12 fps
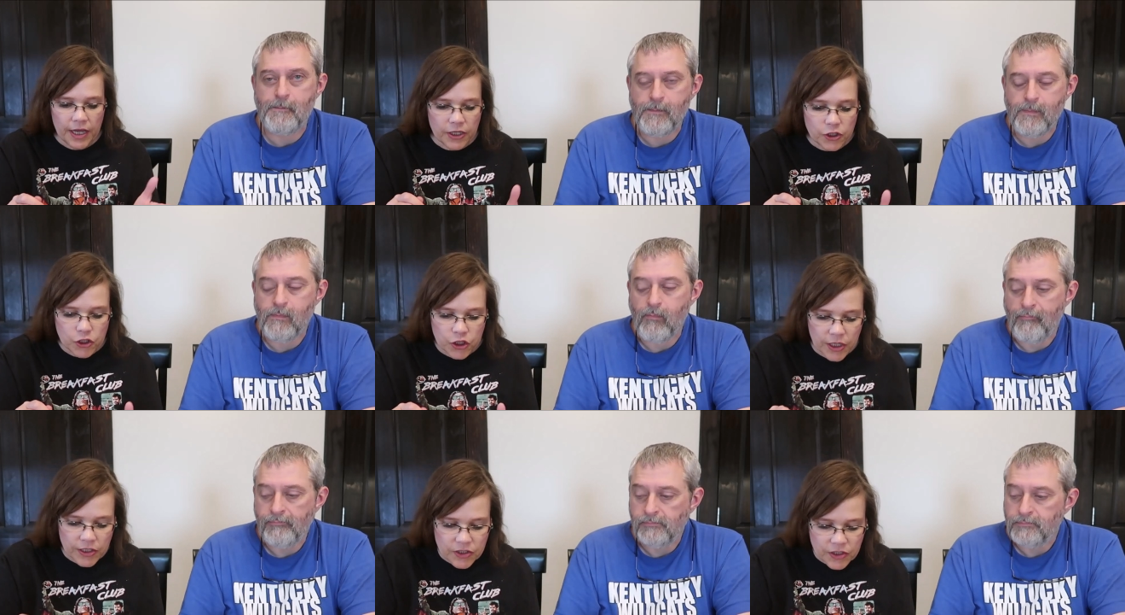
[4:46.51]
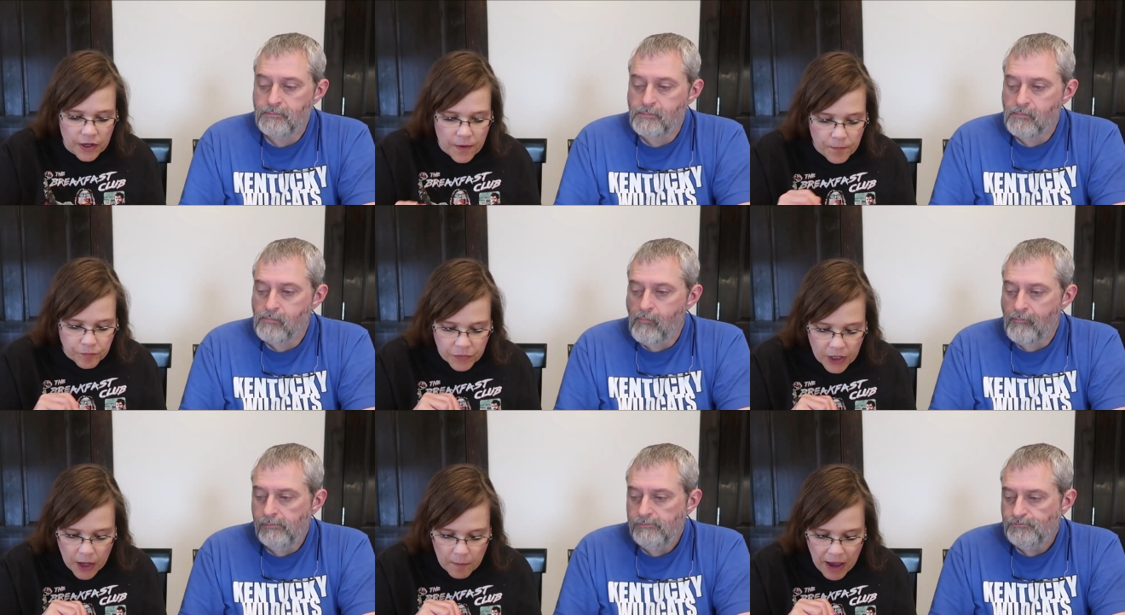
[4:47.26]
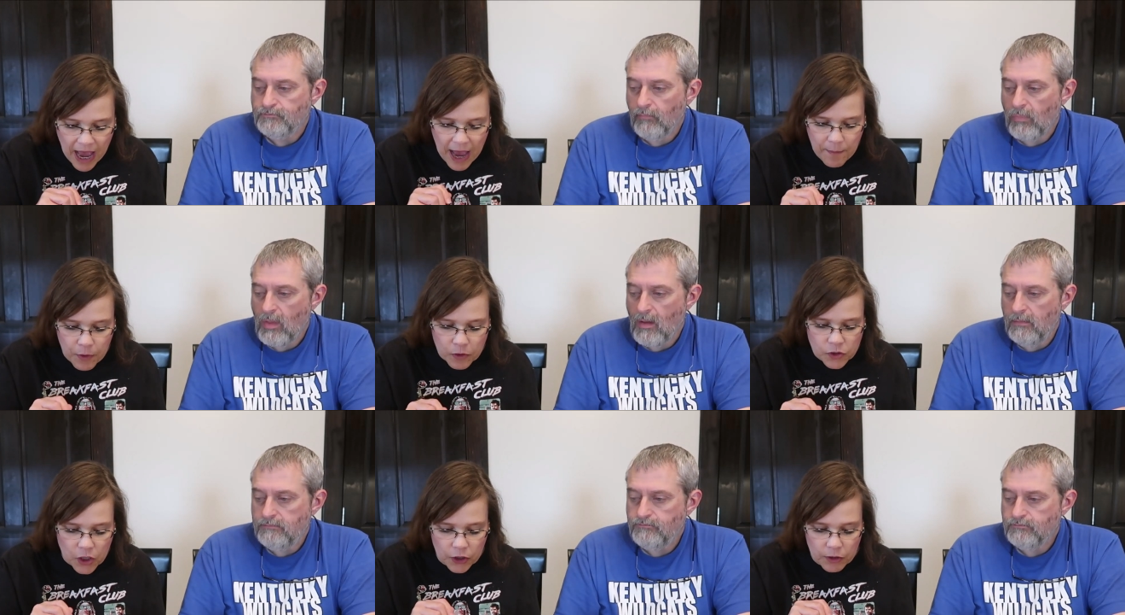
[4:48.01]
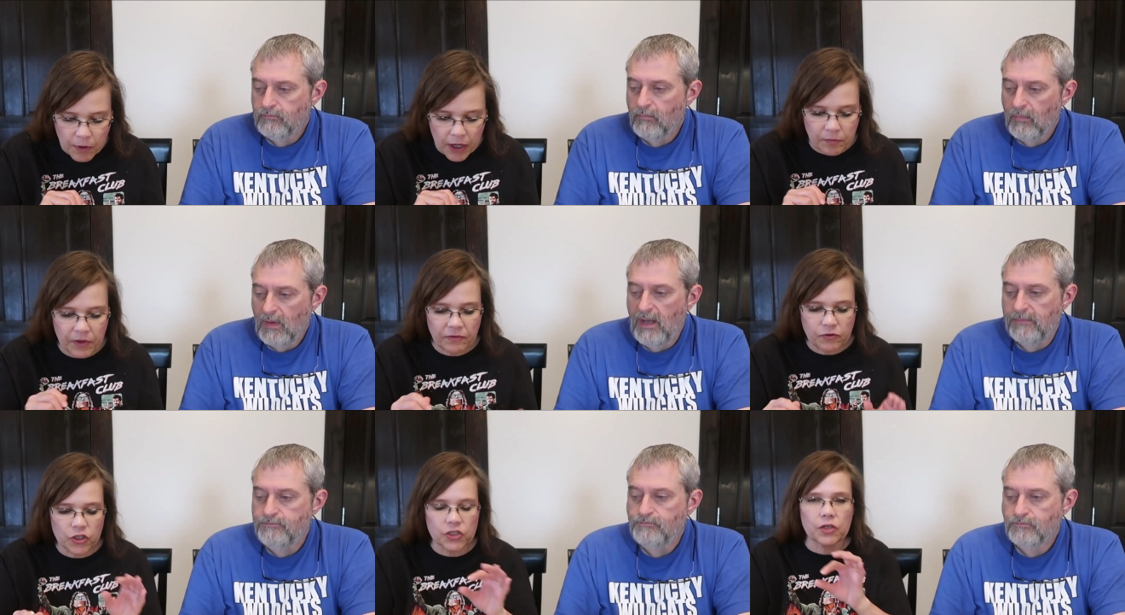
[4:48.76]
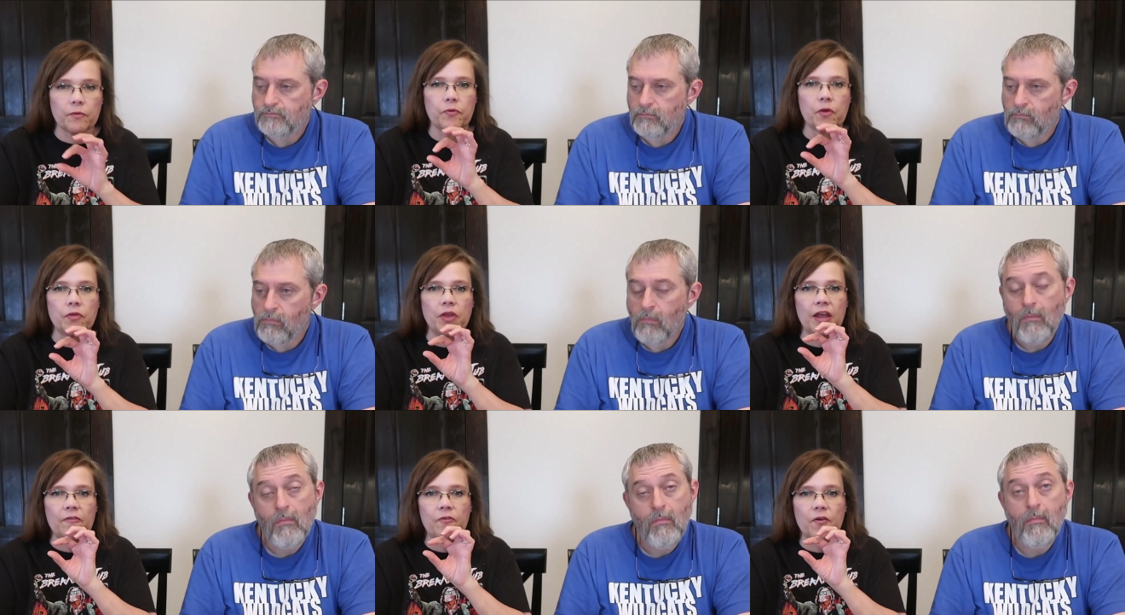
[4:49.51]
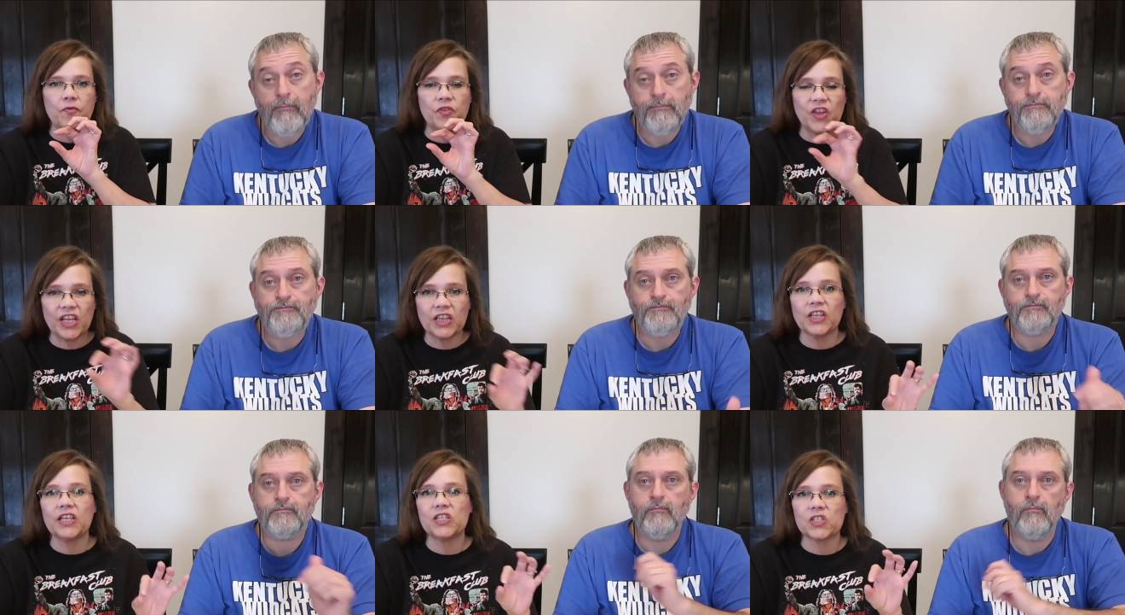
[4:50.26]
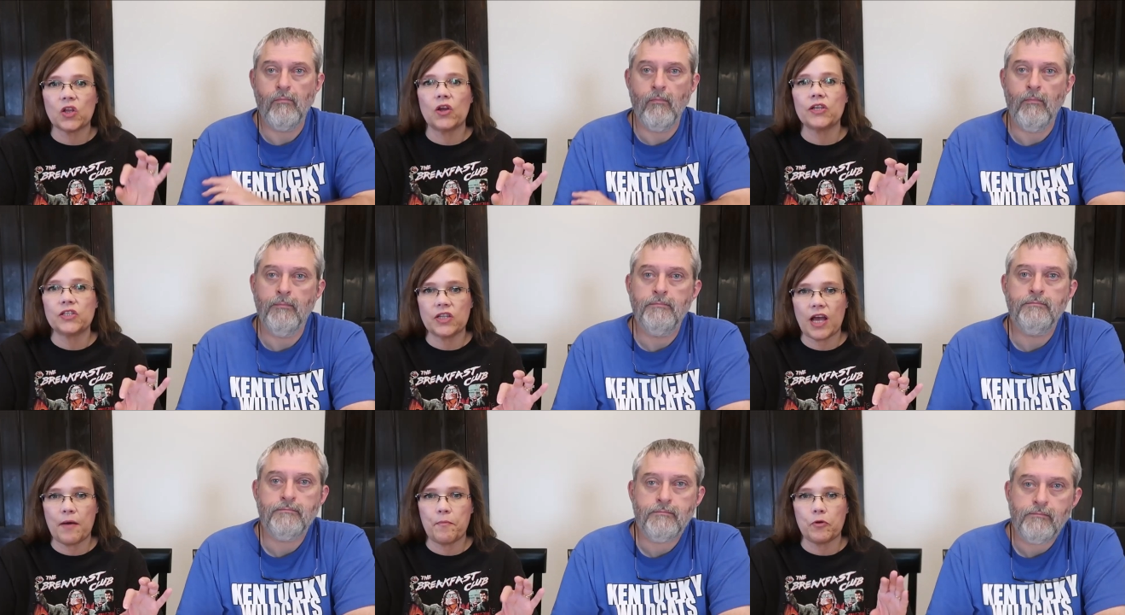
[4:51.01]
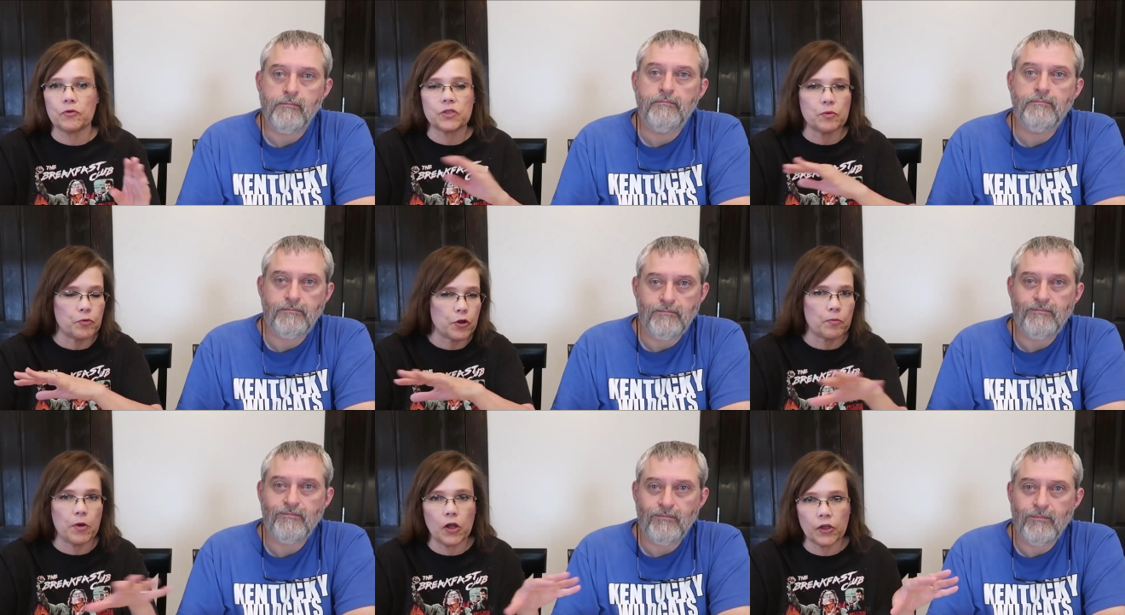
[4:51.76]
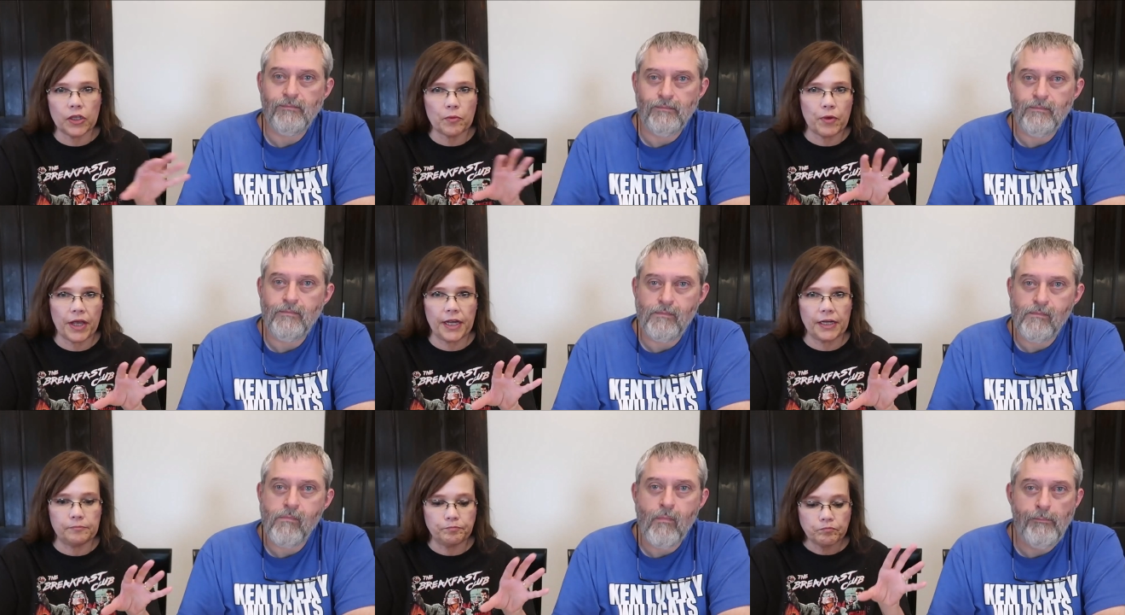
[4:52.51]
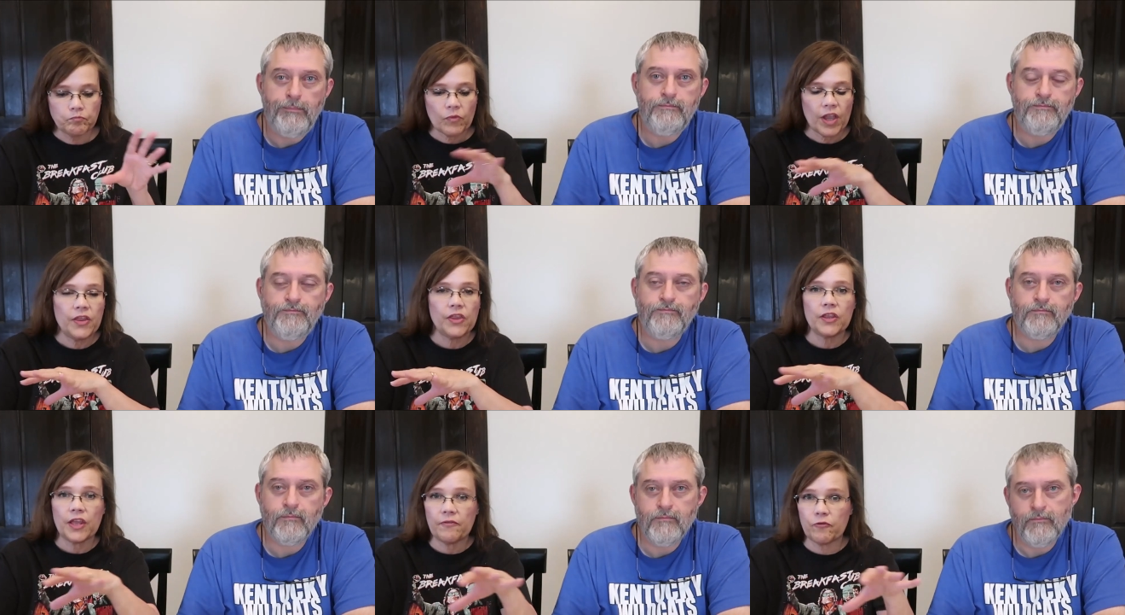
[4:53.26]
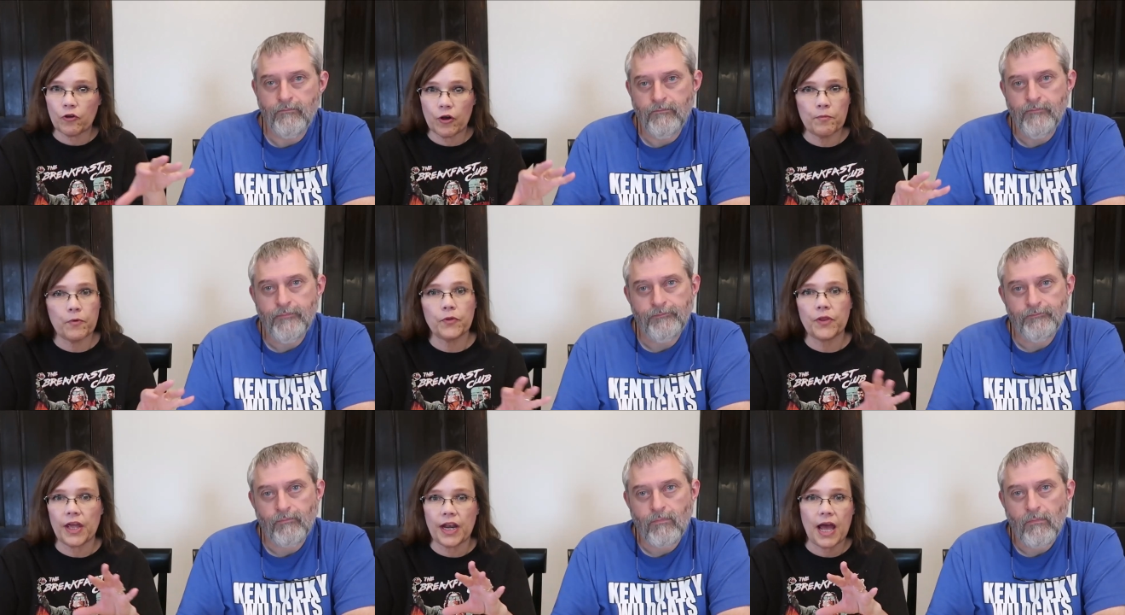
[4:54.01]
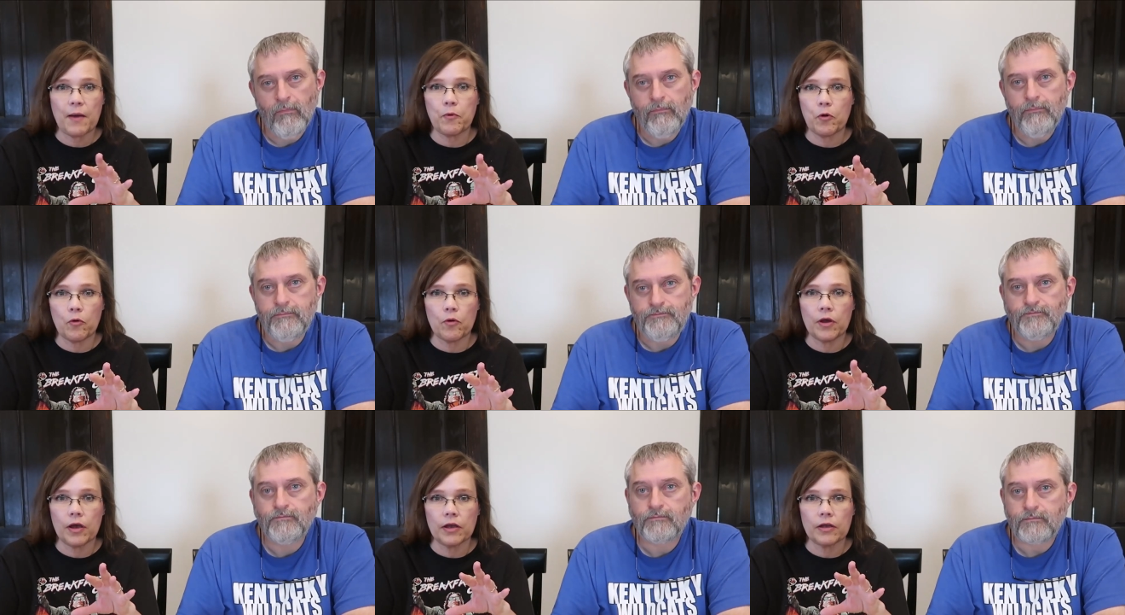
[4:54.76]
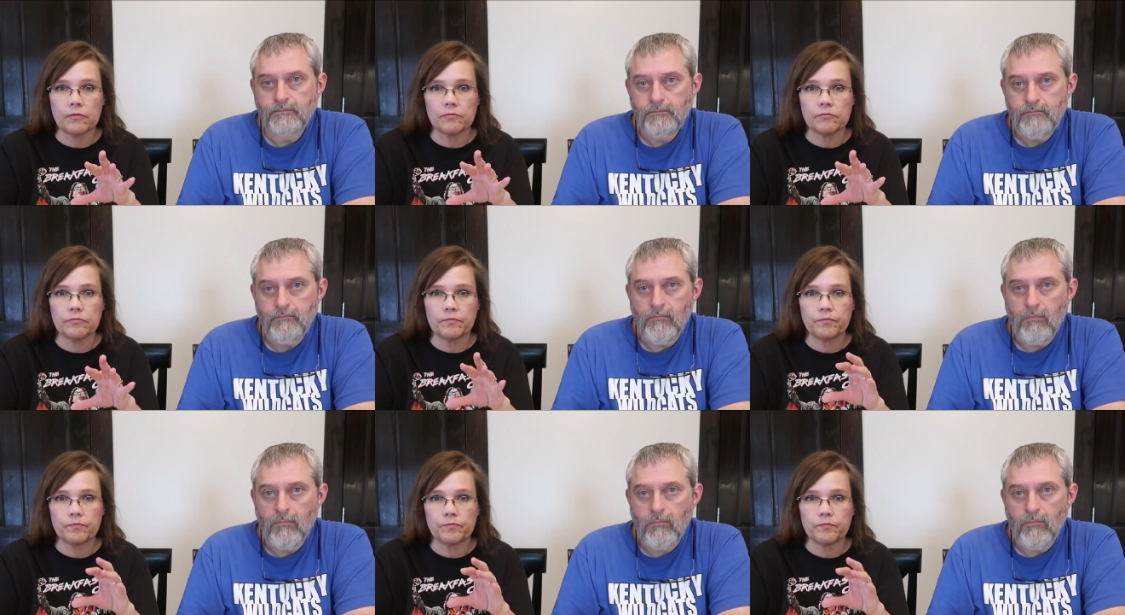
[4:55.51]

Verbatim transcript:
Speaker 1: It's just um, apples on the bottom. They just they thinly sliced apples and put them all in the pan, and then they've crumbled that apple uh, uh,